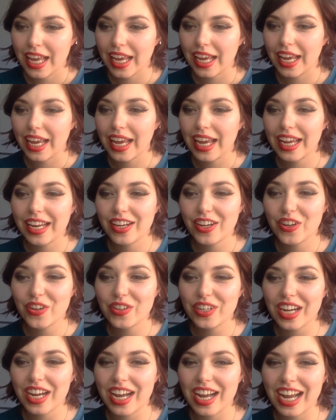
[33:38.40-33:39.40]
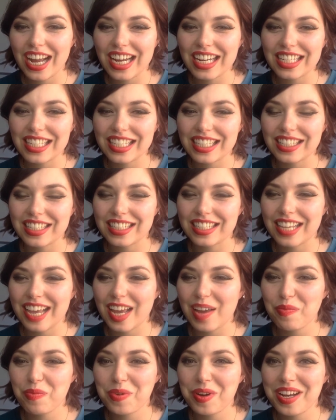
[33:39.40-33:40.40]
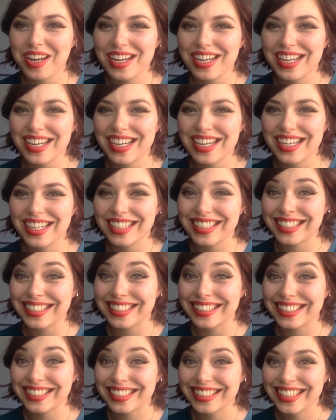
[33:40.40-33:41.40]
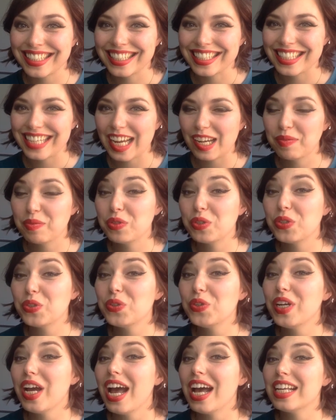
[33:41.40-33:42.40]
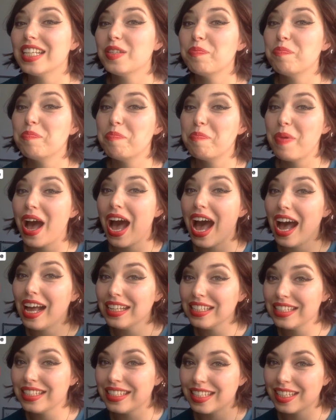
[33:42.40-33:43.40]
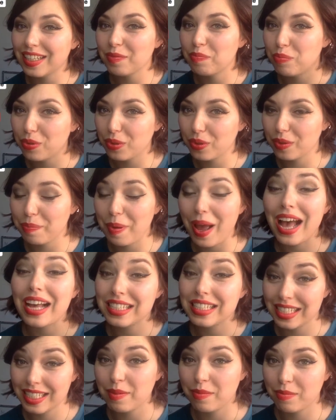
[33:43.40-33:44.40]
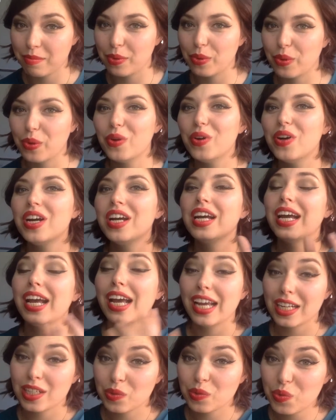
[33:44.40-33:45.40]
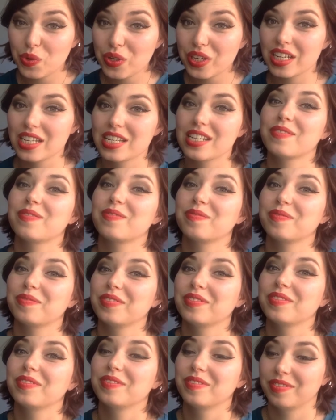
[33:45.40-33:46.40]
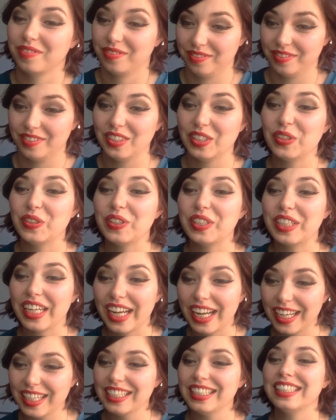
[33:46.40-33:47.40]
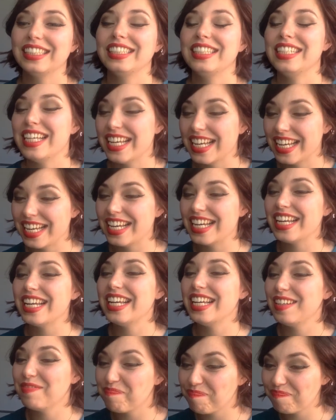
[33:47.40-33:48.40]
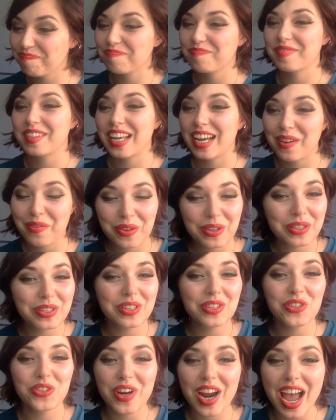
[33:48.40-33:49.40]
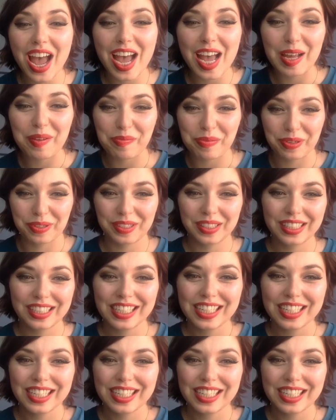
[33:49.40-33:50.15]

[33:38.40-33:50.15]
Hey, hey, no, guys, it's type one. Type two has past simple and would, okay? Yep. That was a trap.